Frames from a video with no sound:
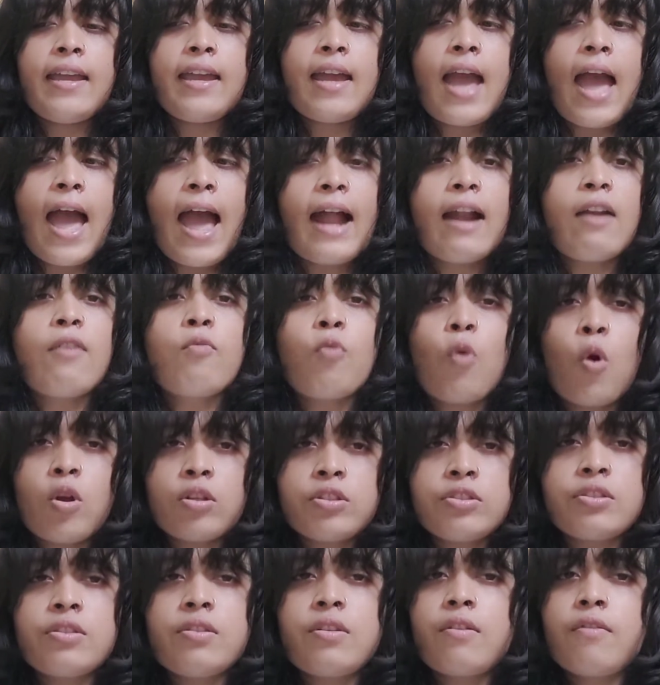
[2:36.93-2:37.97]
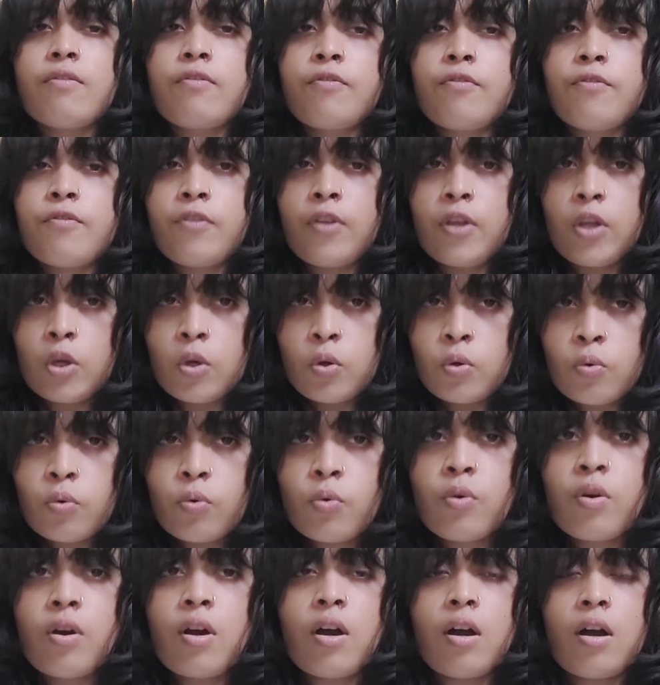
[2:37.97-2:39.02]
had watched
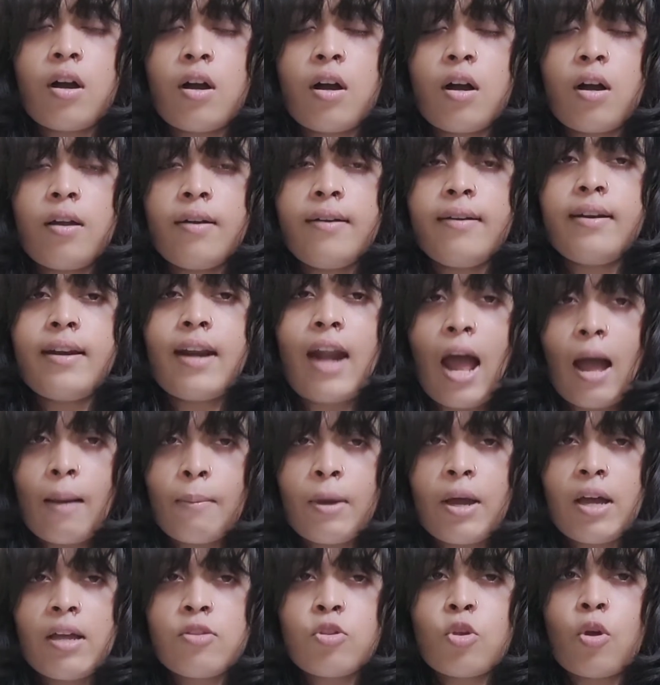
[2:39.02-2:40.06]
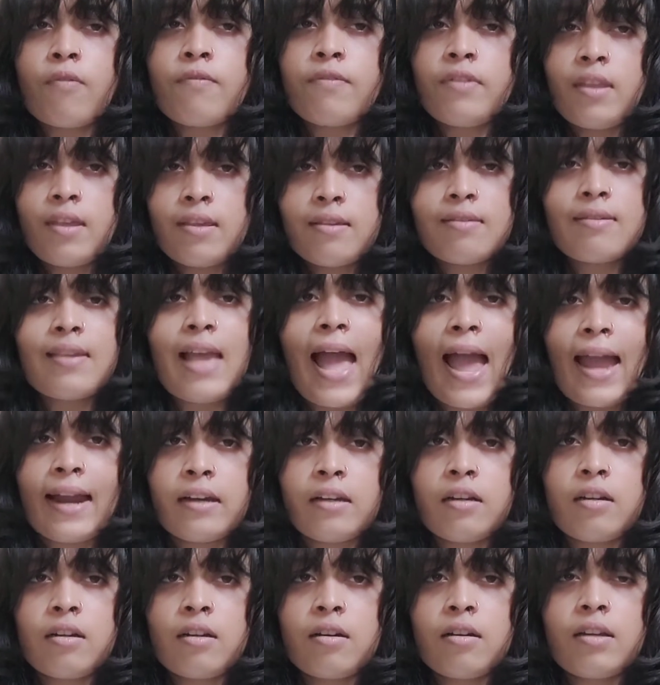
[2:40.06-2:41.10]
few dramas of this
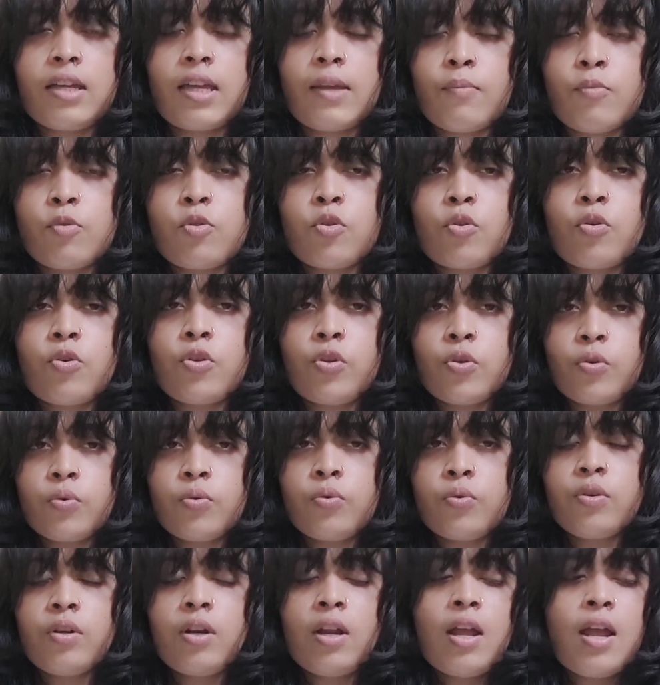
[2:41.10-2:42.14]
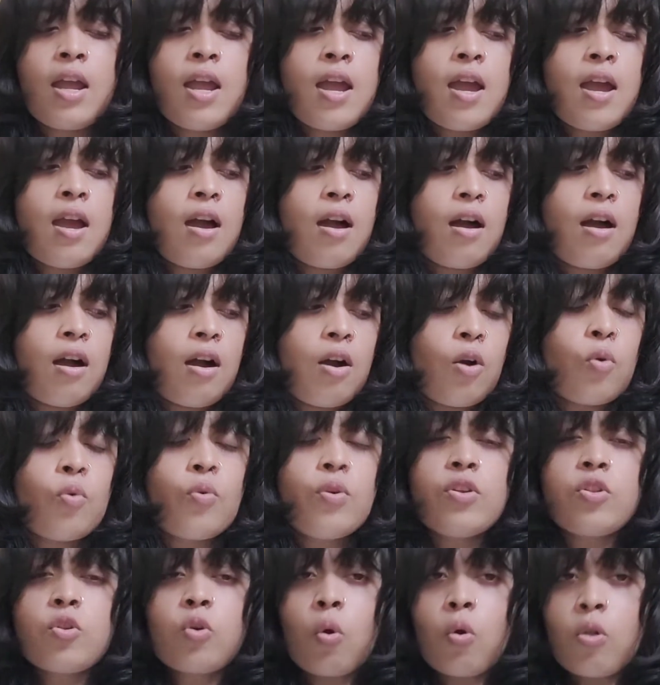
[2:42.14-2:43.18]
actor, Kim So Hyun,
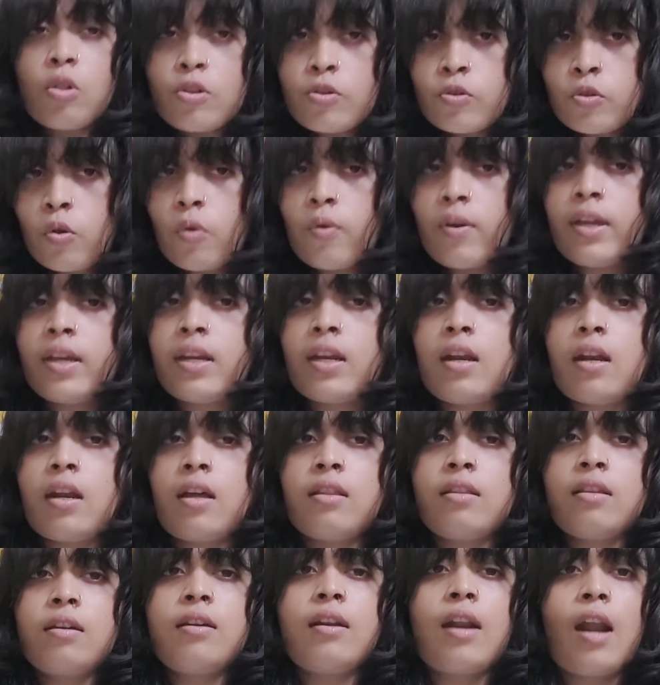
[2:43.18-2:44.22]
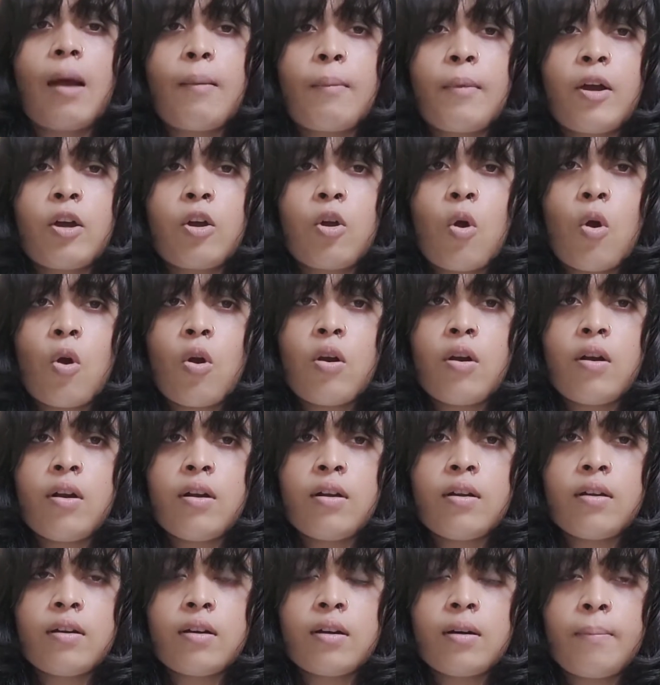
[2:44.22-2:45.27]
who is also in another drama
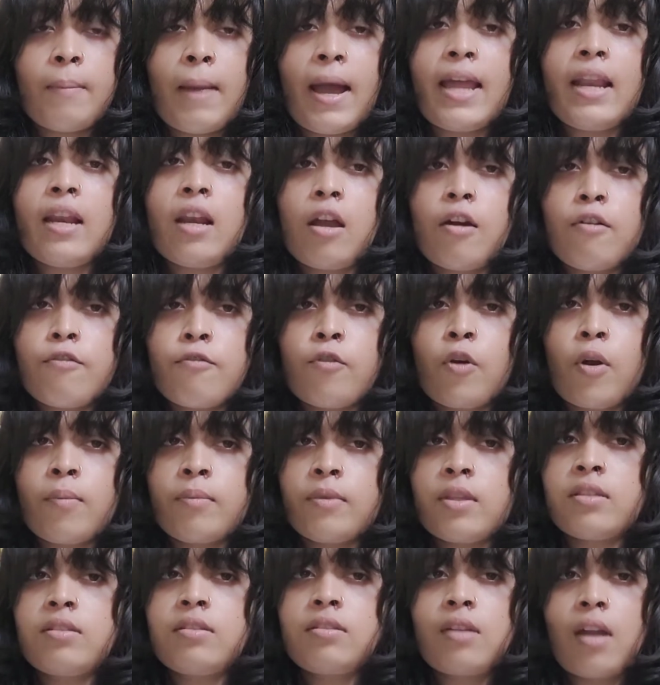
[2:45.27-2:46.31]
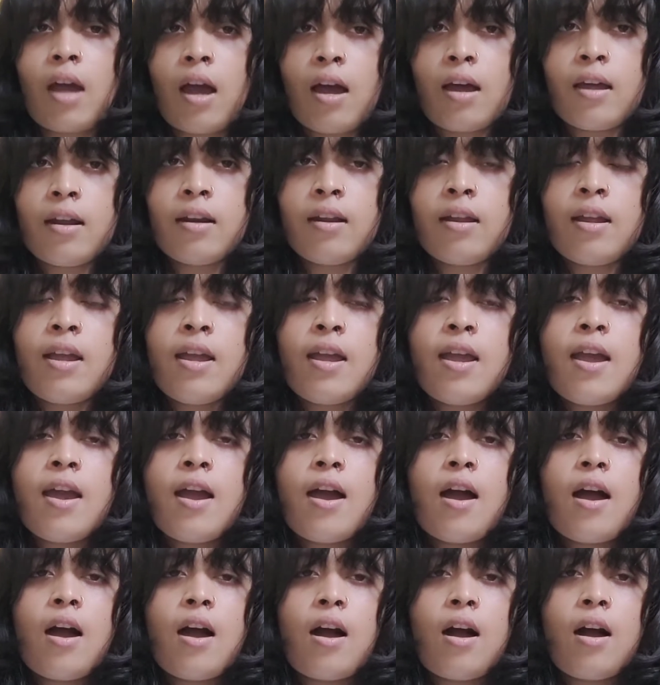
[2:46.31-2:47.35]
called My Love from the Star.
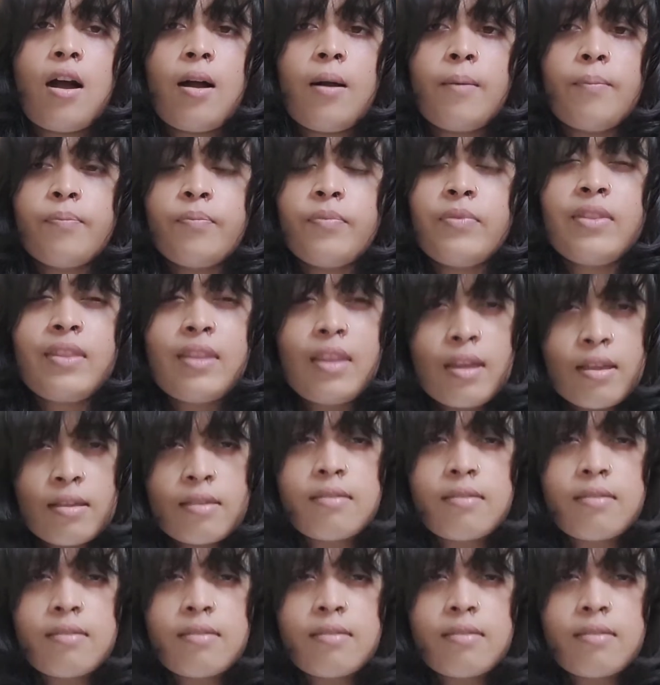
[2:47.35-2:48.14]
This